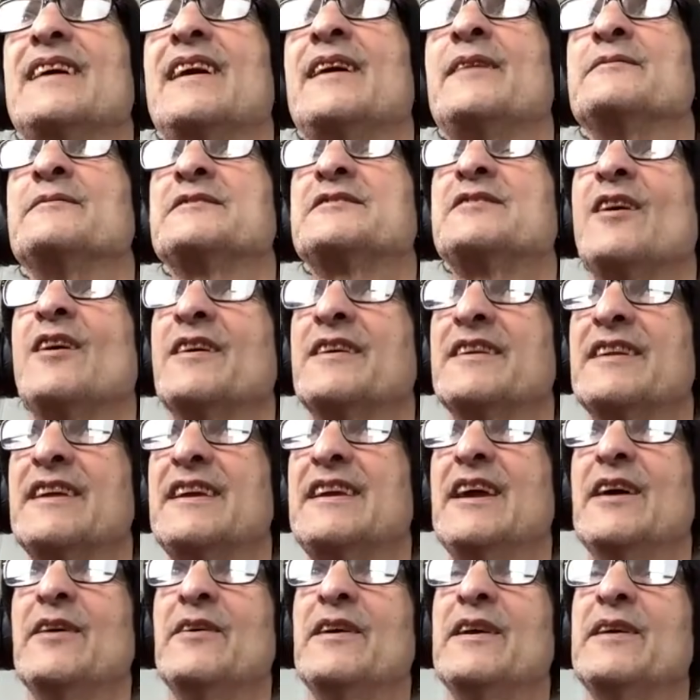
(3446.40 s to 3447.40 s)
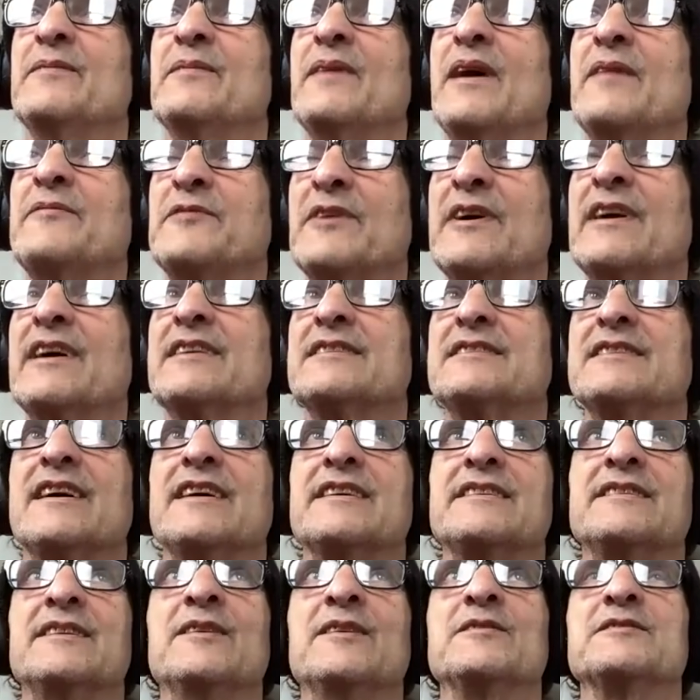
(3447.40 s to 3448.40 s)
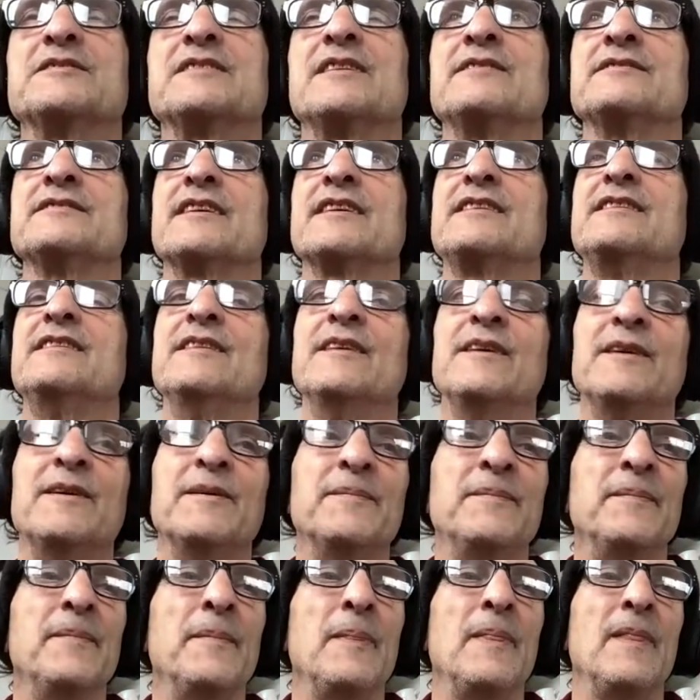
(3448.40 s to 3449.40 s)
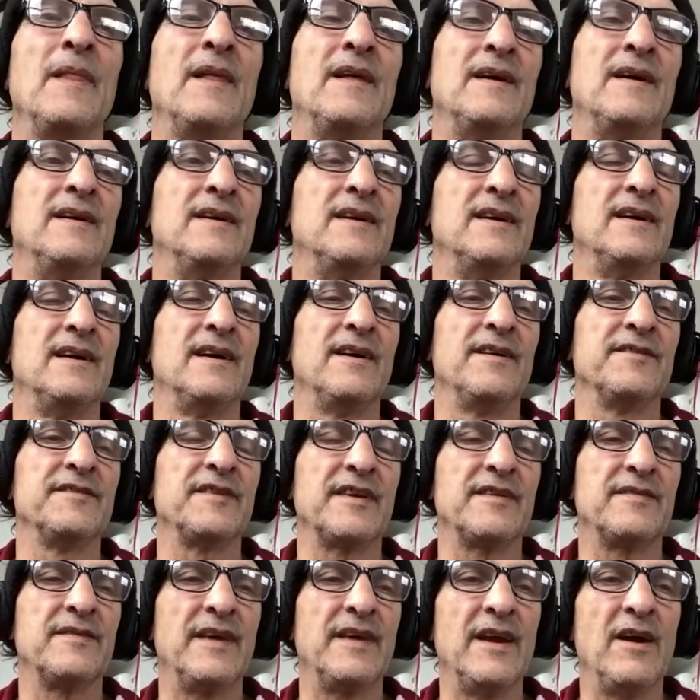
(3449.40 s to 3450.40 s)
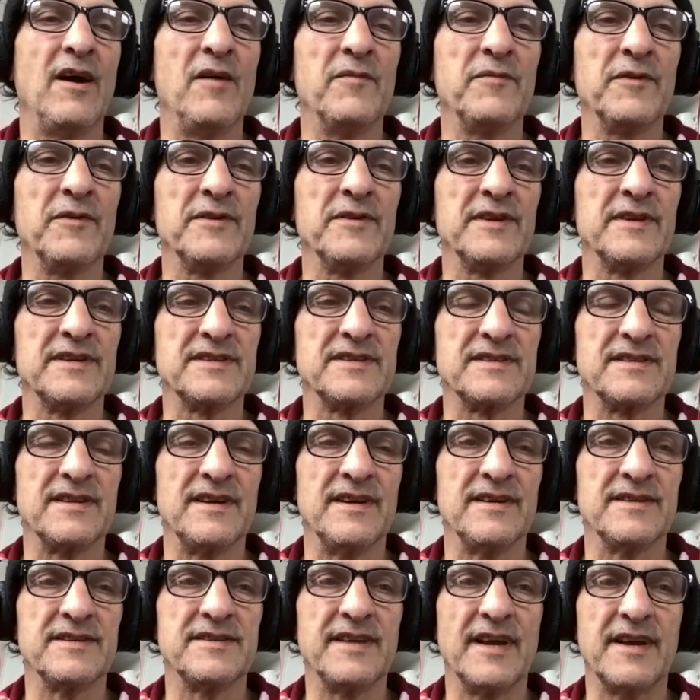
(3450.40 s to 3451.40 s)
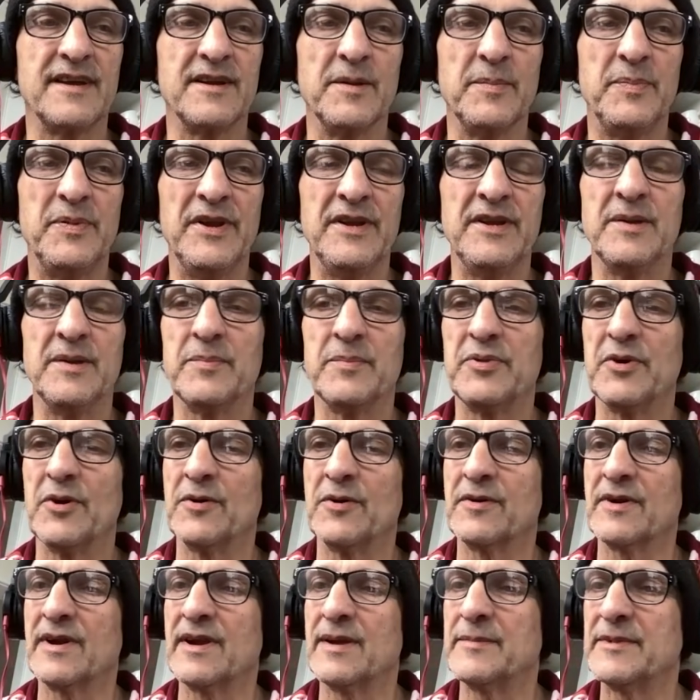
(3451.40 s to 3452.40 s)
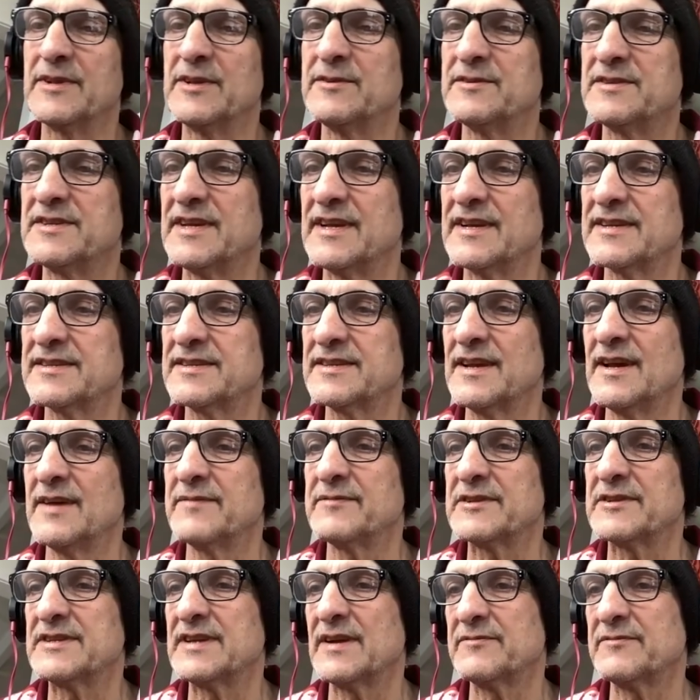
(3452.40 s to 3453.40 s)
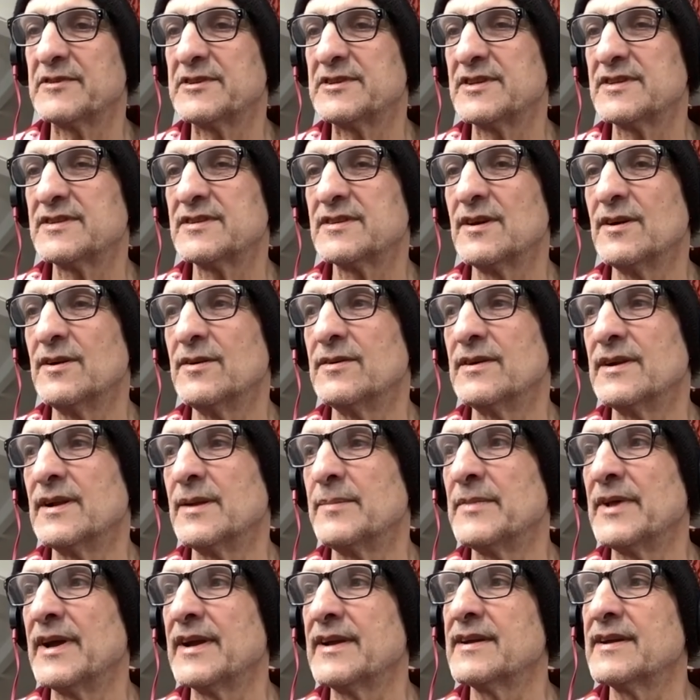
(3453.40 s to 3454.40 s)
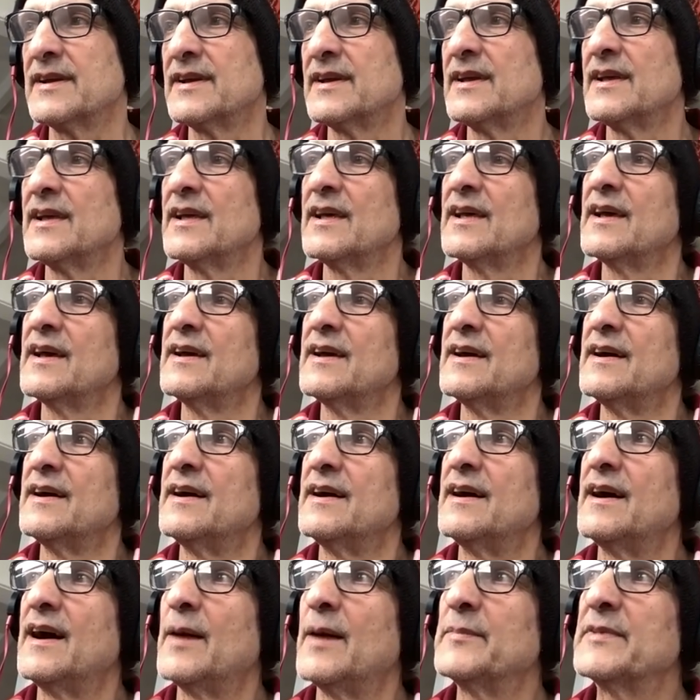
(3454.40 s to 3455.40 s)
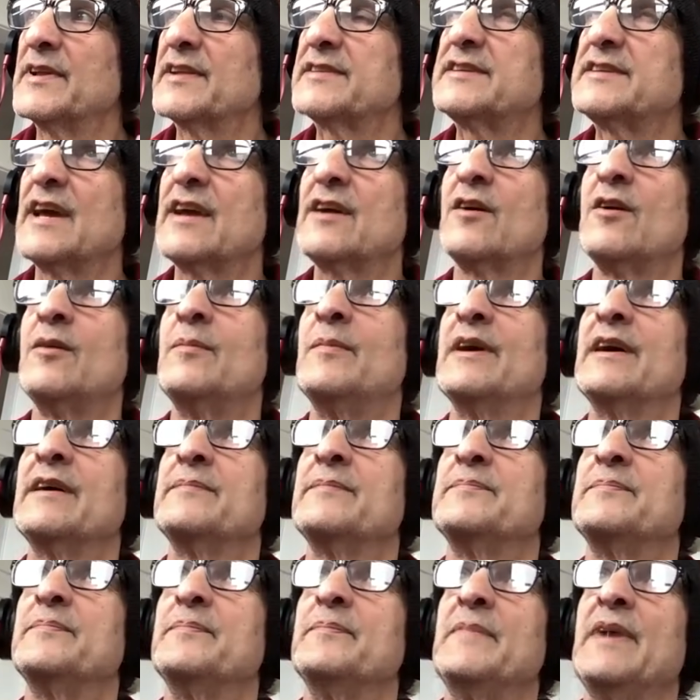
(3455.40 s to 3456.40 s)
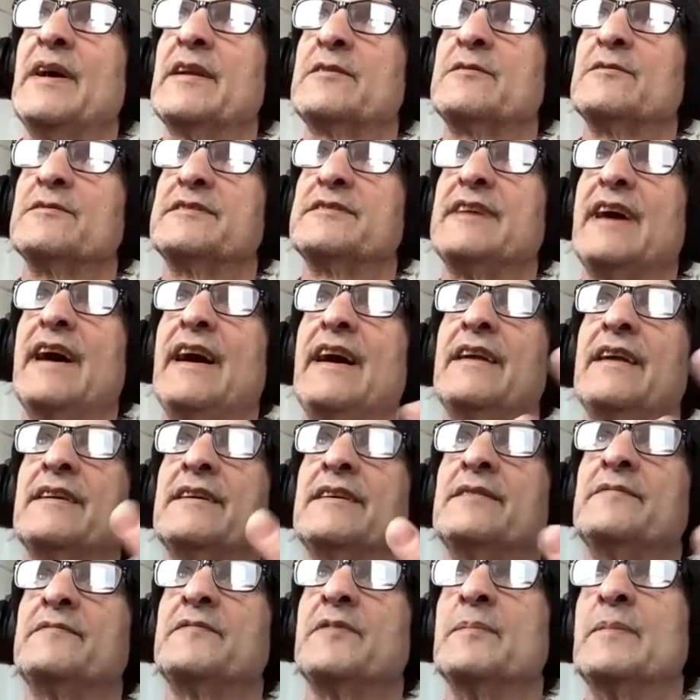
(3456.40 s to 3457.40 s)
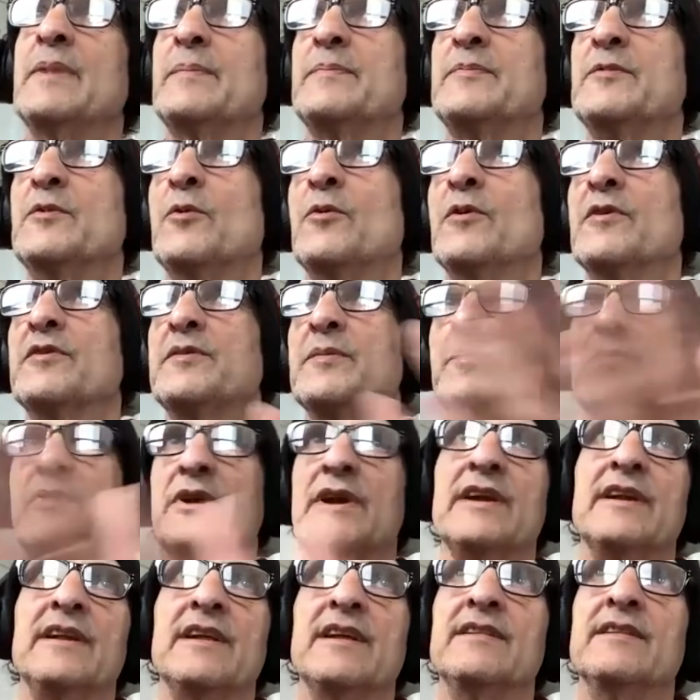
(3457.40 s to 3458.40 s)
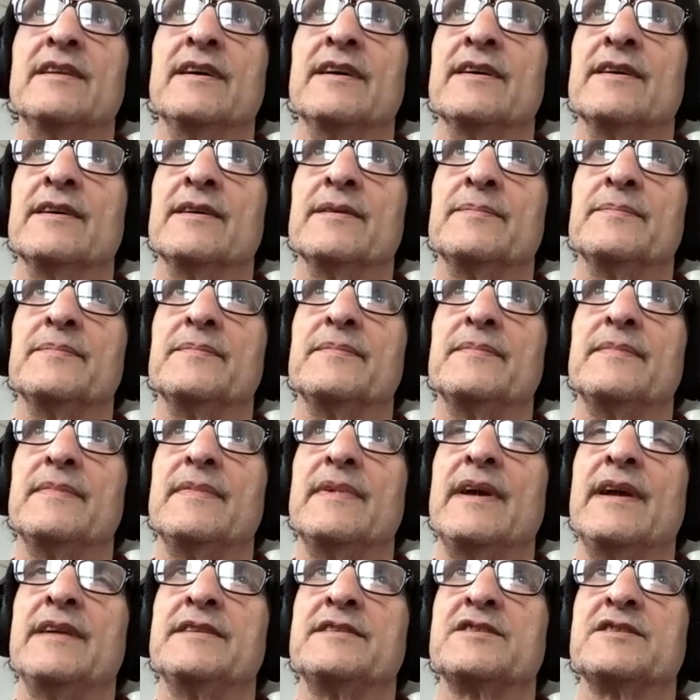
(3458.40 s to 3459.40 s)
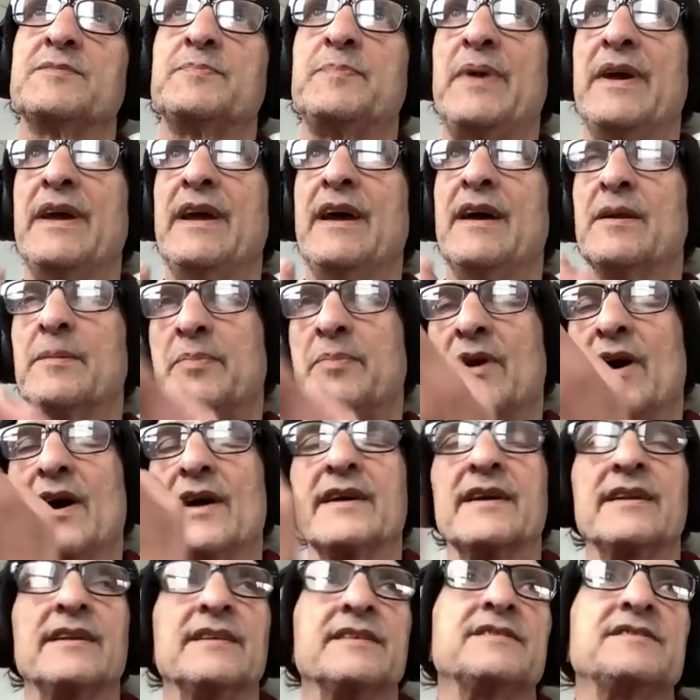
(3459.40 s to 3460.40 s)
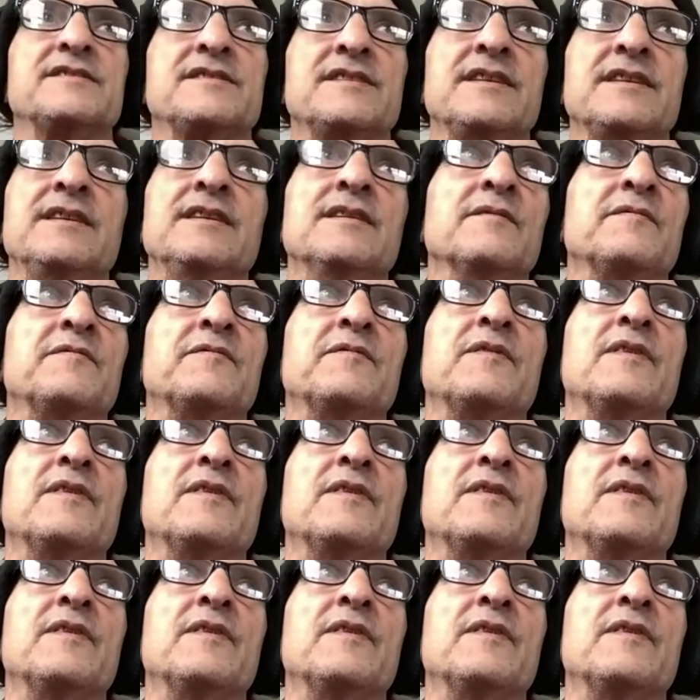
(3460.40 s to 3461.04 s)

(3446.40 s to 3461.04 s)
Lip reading: I was talking to Gary after I got diagnosed, and I was like, they offer this second opinion program at UCSF in San Francisco. And I'm like, I'm going to take all my medical data from up north and bring it in there and just pay out of pocket and see if